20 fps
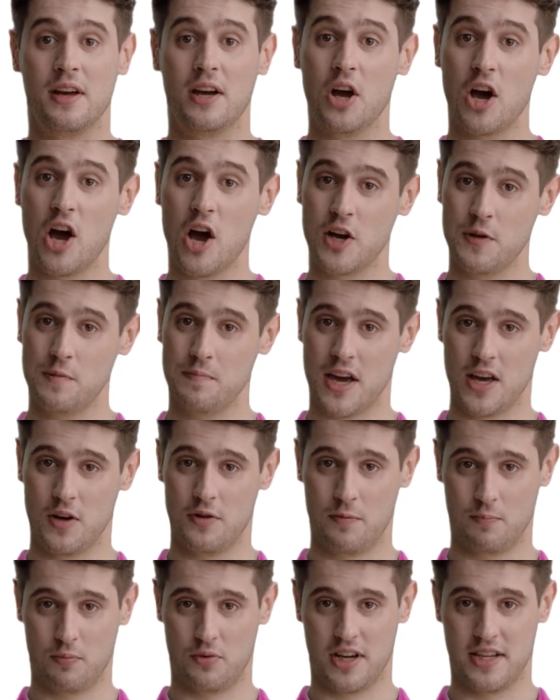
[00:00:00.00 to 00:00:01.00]
Hard
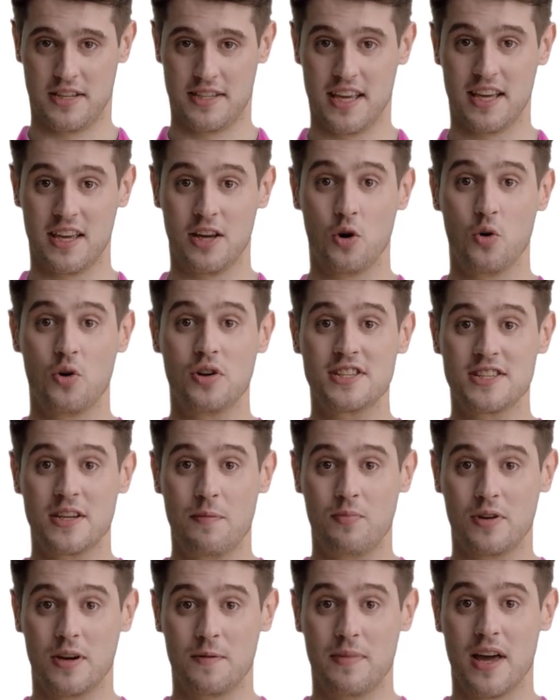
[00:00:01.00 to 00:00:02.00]
mouth breathing, or
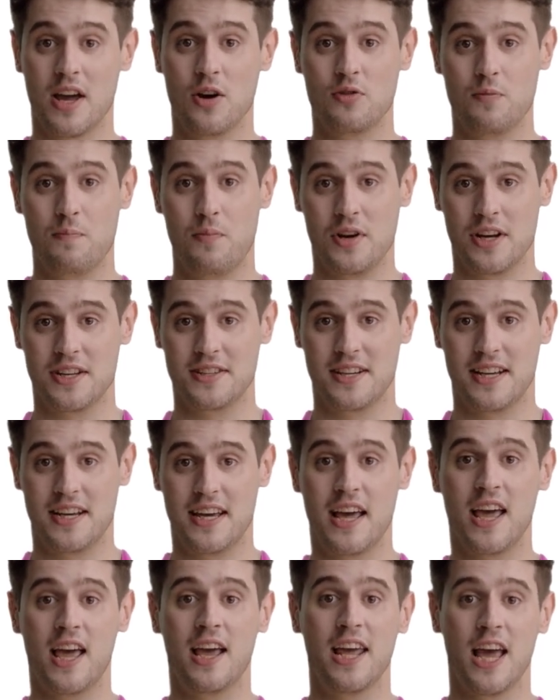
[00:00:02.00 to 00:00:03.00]
simply mouth
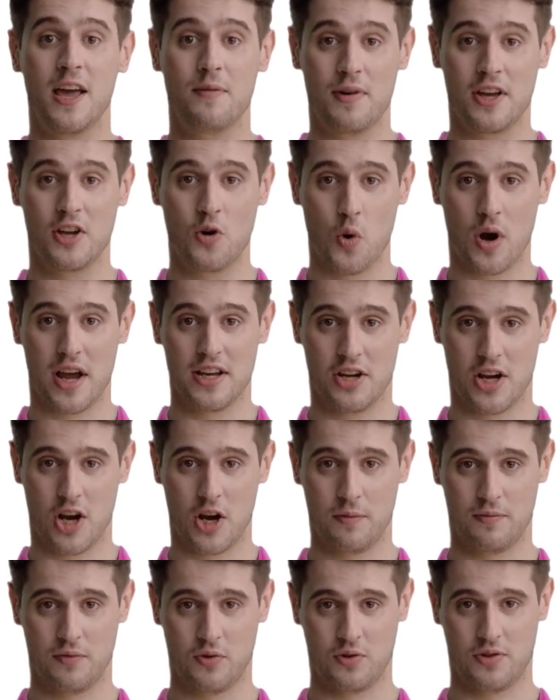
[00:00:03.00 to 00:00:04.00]
breathing, can be quite
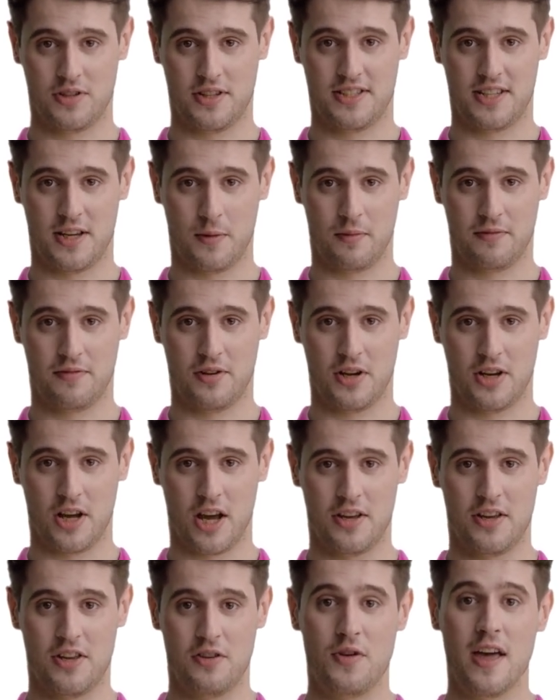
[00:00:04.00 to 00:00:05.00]
harmful to some of the
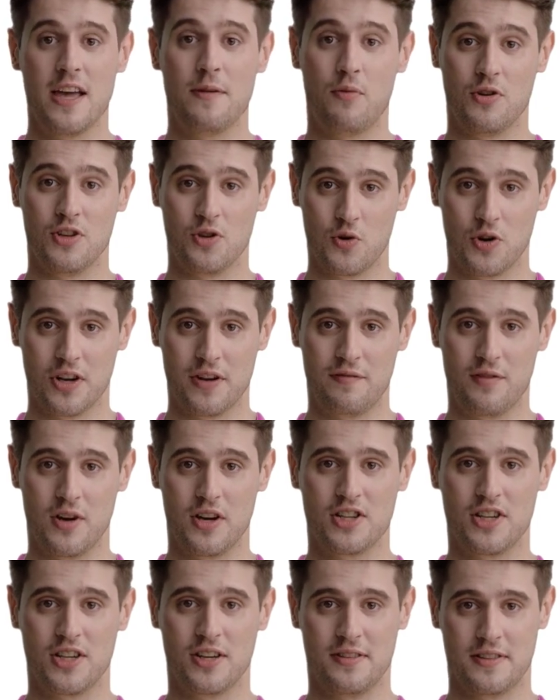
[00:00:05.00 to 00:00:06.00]
lung's respiratory
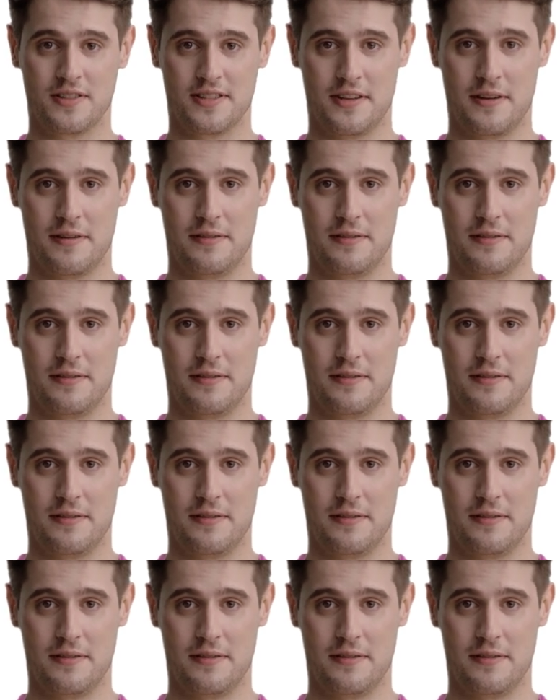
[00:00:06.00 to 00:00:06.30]
functions.